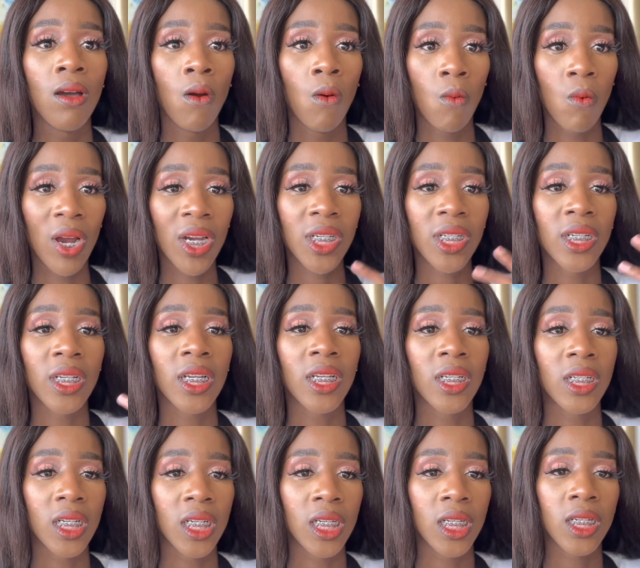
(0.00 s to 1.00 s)
washing and
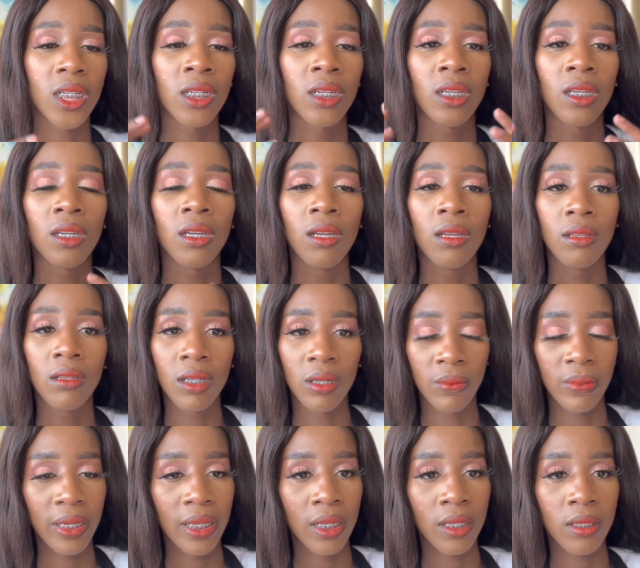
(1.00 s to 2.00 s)
conditioning your
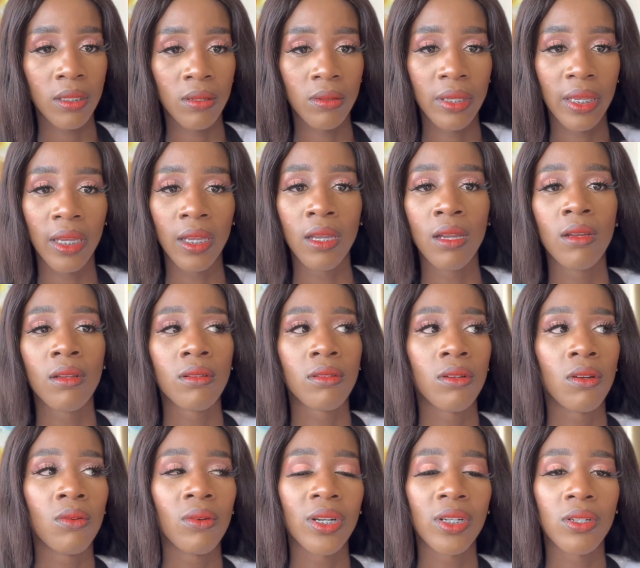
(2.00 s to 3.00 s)
wigs. Okay,
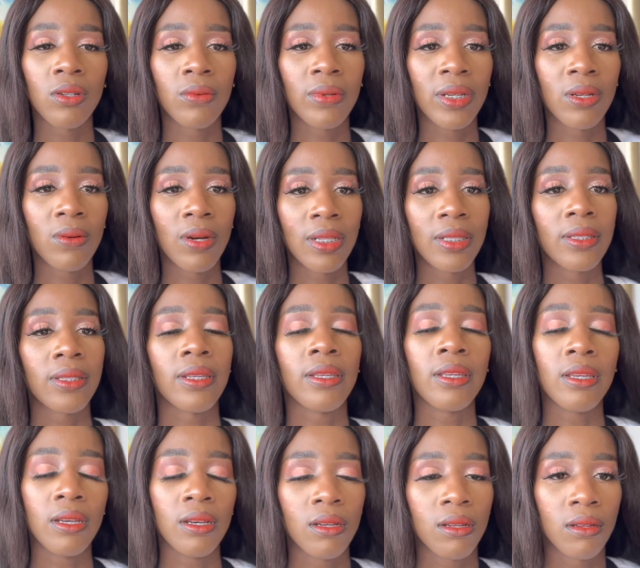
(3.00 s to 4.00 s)
don't wash your wig once a
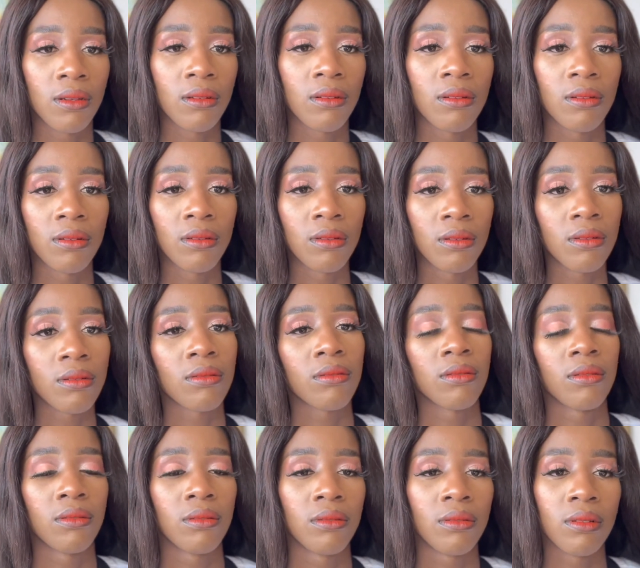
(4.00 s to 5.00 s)
year,
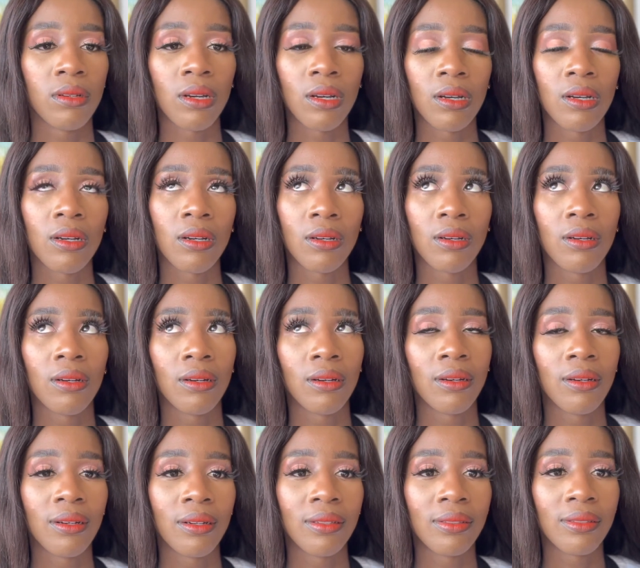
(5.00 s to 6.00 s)

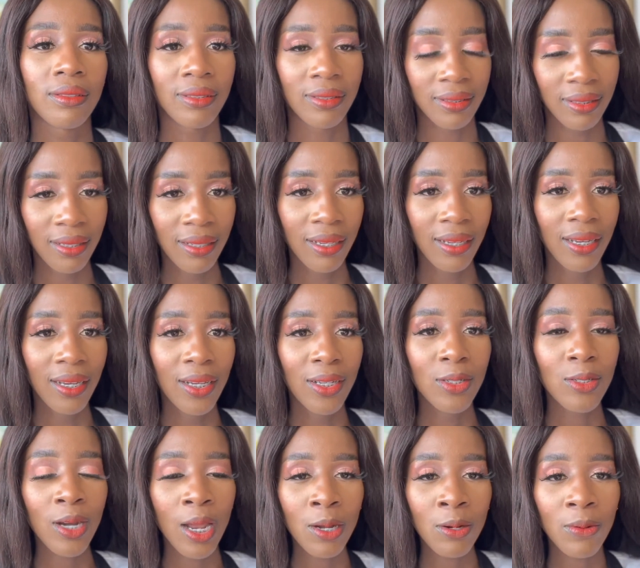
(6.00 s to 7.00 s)
guys.
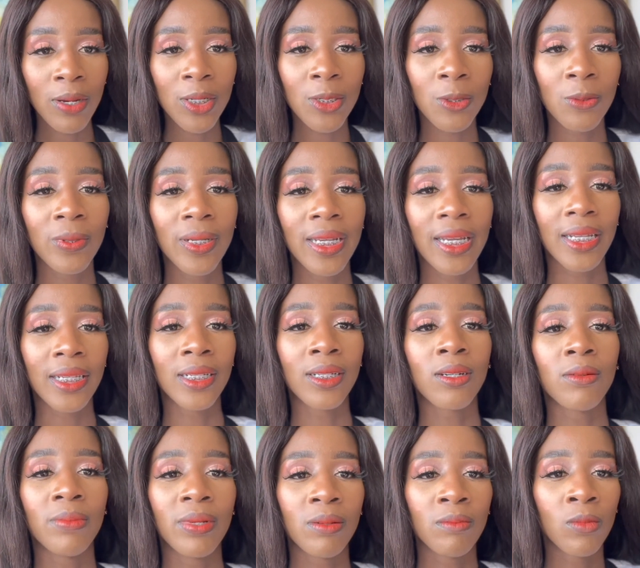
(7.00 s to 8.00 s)
Try to wash your wig a little
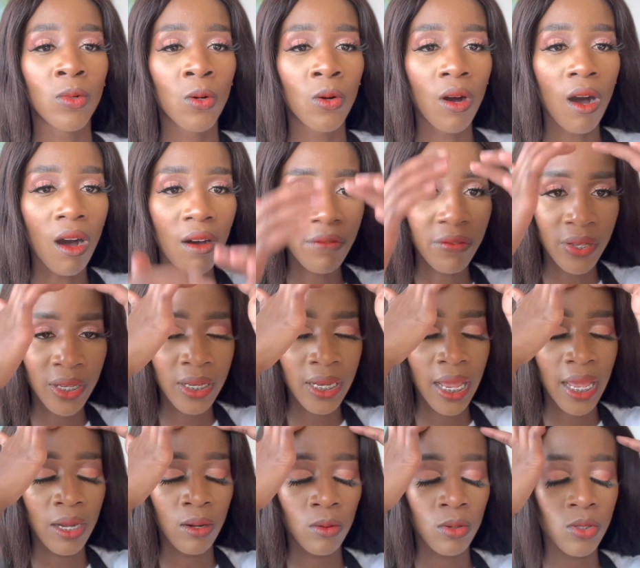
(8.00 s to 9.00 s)
bit more often,
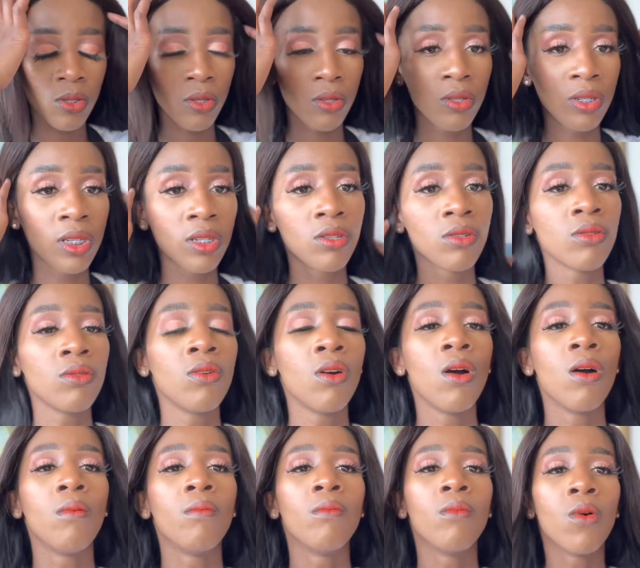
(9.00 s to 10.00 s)
and also you need
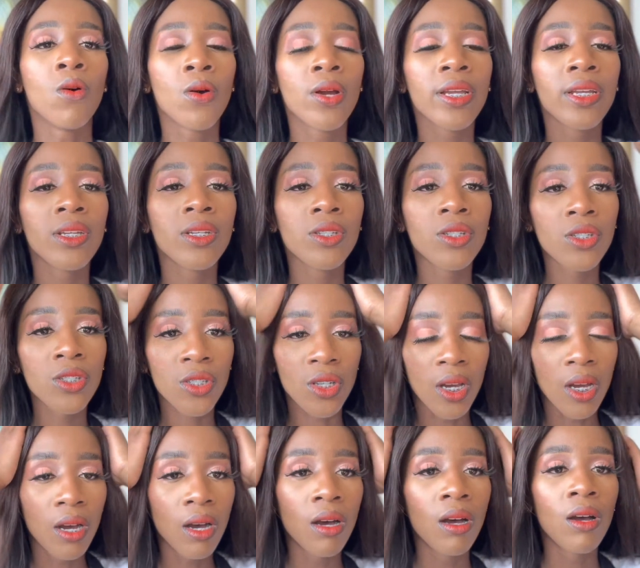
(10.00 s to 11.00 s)
to
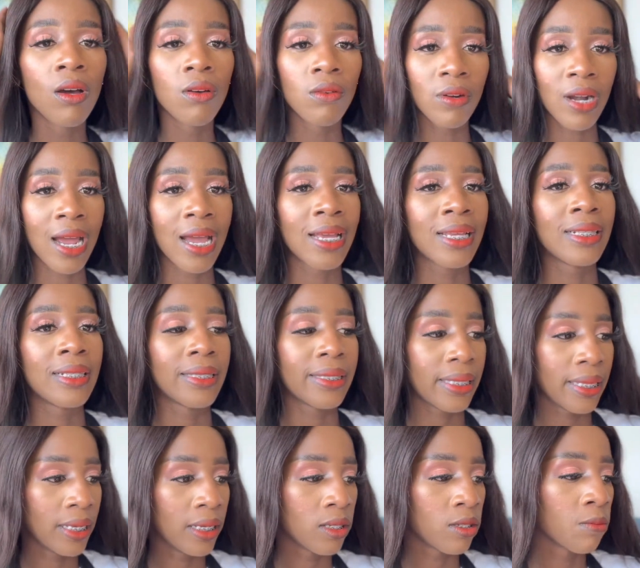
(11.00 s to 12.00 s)
moisturize
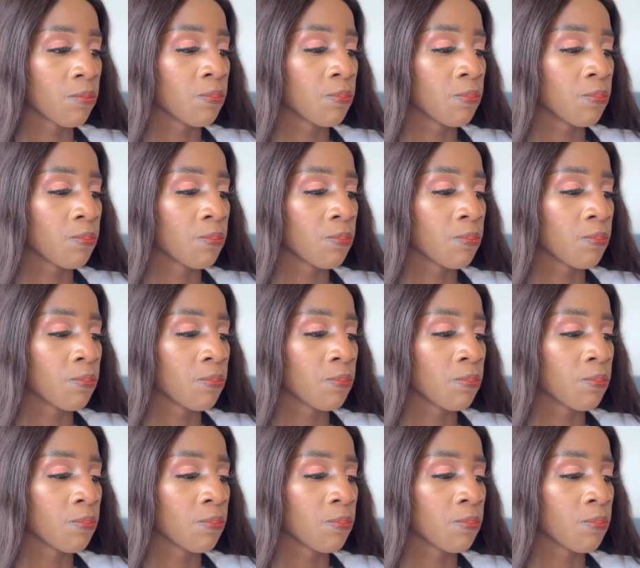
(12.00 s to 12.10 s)
it.